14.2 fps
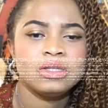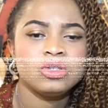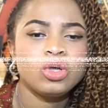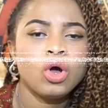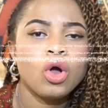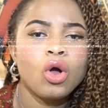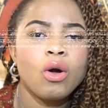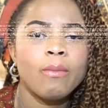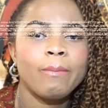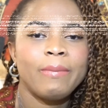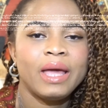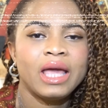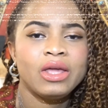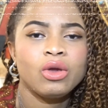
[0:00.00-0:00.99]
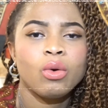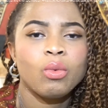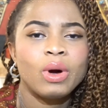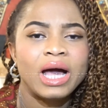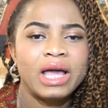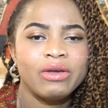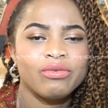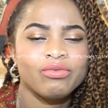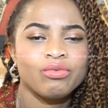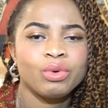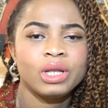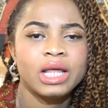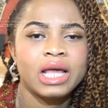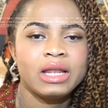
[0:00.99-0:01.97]
Don't compare your wife
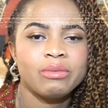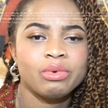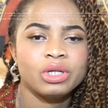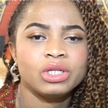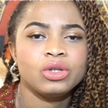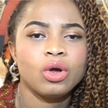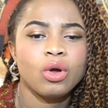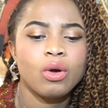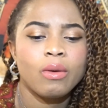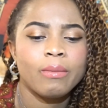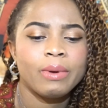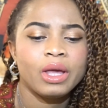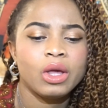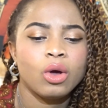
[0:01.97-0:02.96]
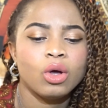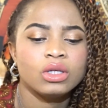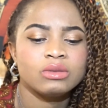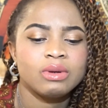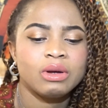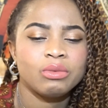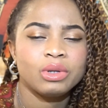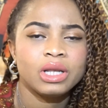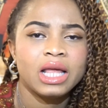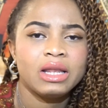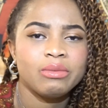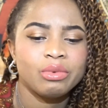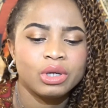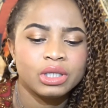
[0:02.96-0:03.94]
with anybody. Don't compare your husband with
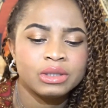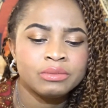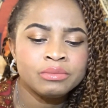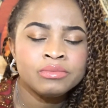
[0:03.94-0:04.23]
anybody.